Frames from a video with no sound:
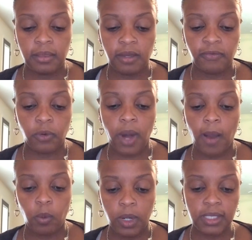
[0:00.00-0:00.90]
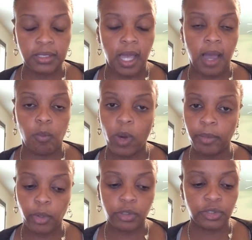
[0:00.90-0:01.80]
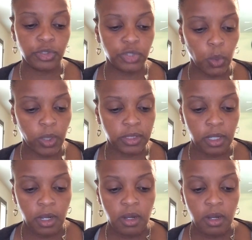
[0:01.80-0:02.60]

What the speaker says: Therefore, I was one person short